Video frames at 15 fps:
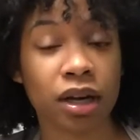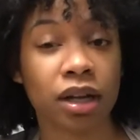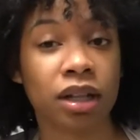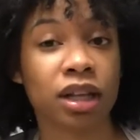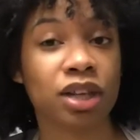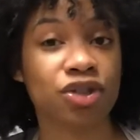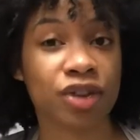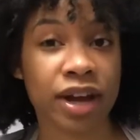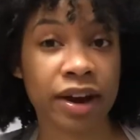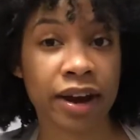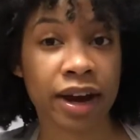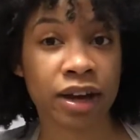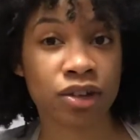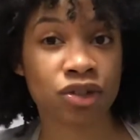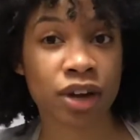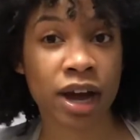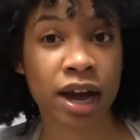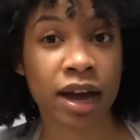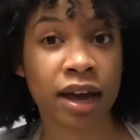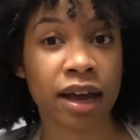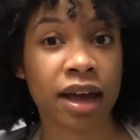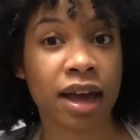Let your hair air dry
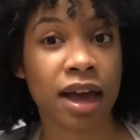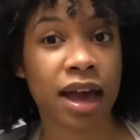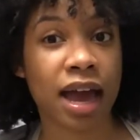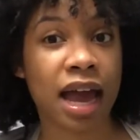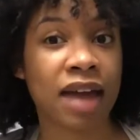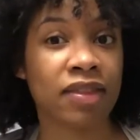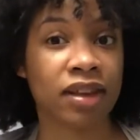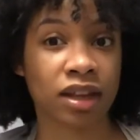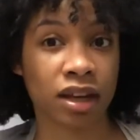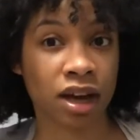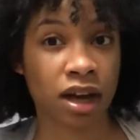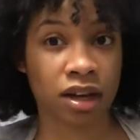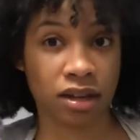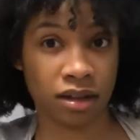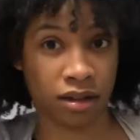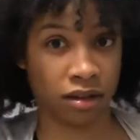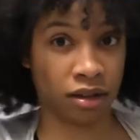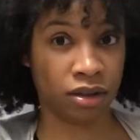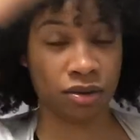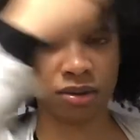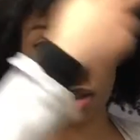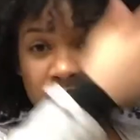and then cut the
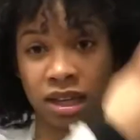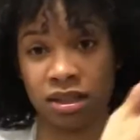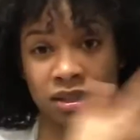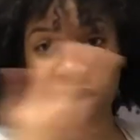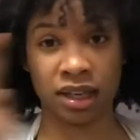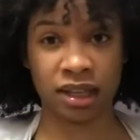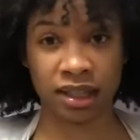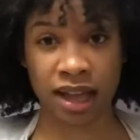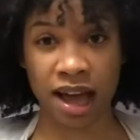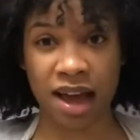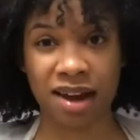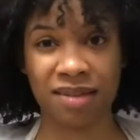loose ends like that.